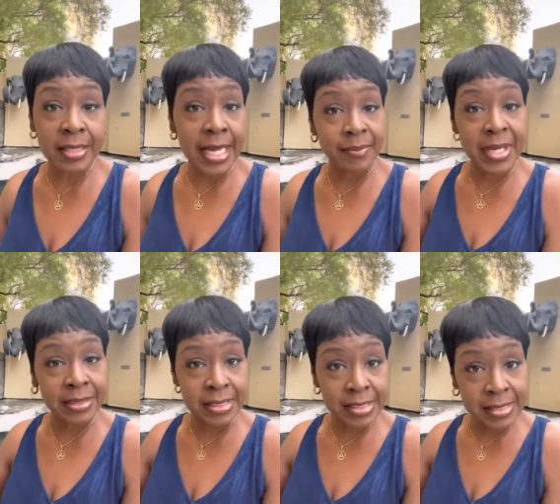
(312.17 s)
Now, I'm
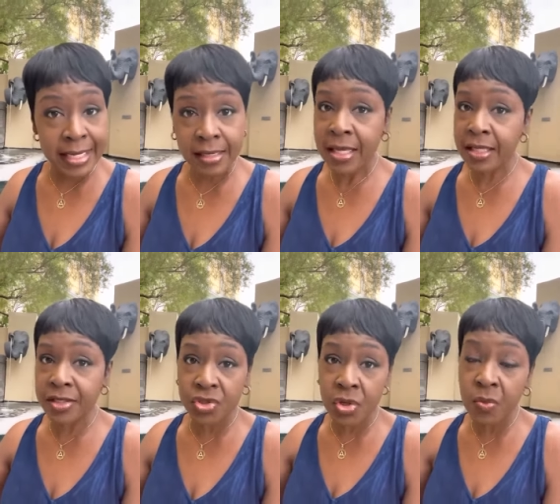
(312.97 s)
not just saying,
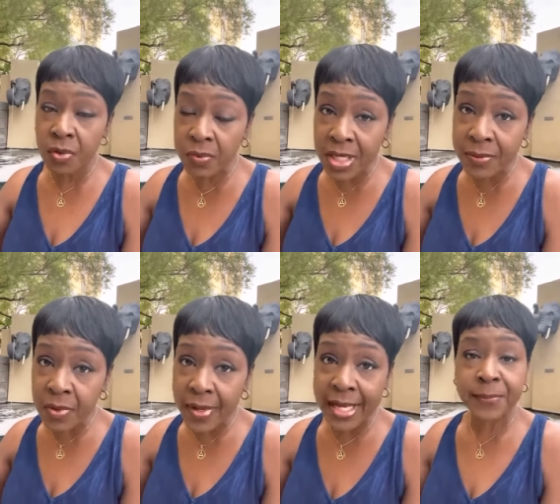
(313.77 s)
because you don't want to run them
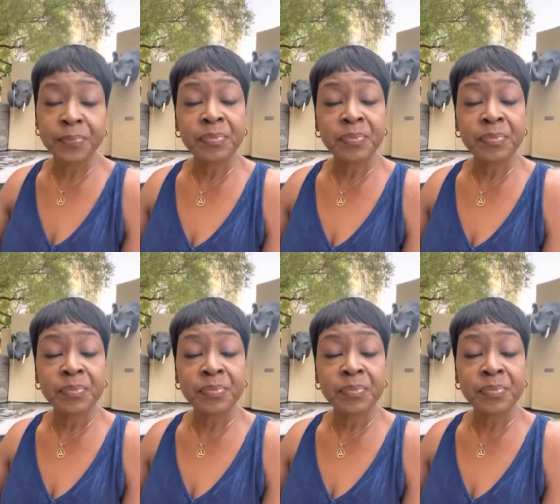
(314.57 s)
away.